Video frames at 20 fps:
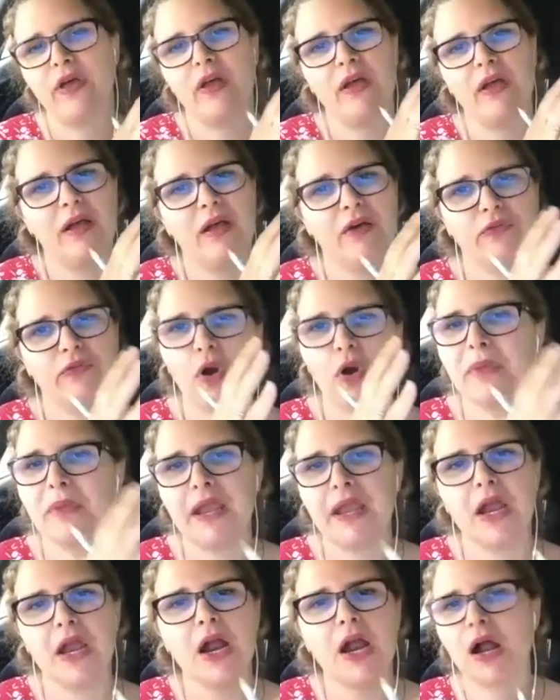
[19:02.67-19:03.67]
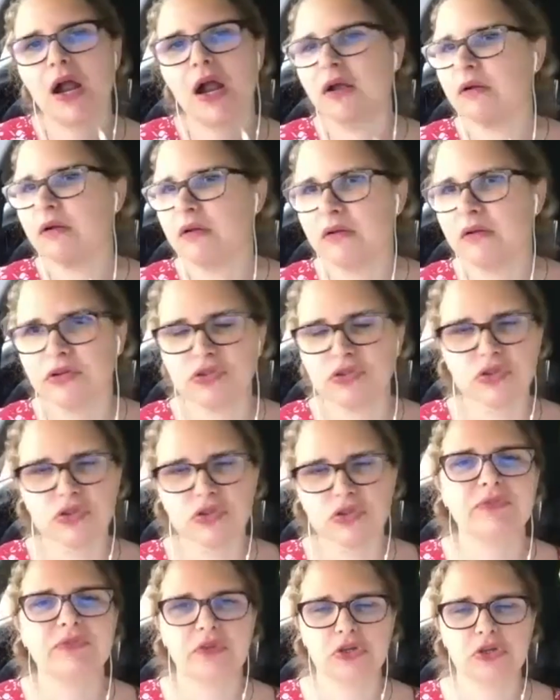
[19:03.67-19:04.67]
from here to the
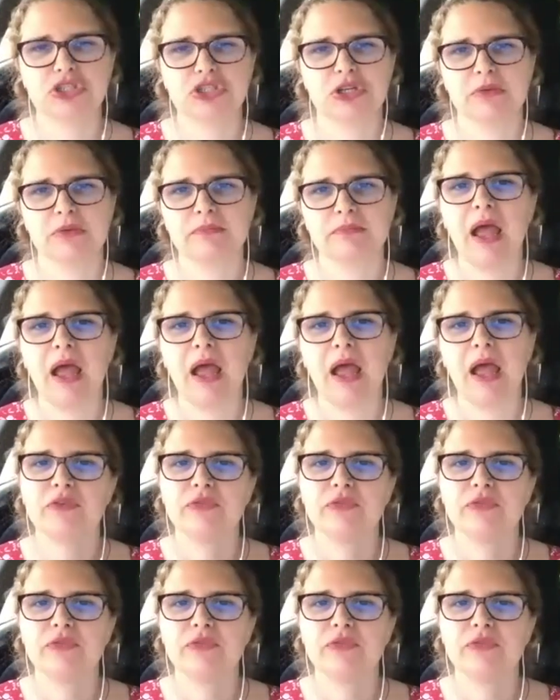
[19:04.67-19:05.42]
future. I prefer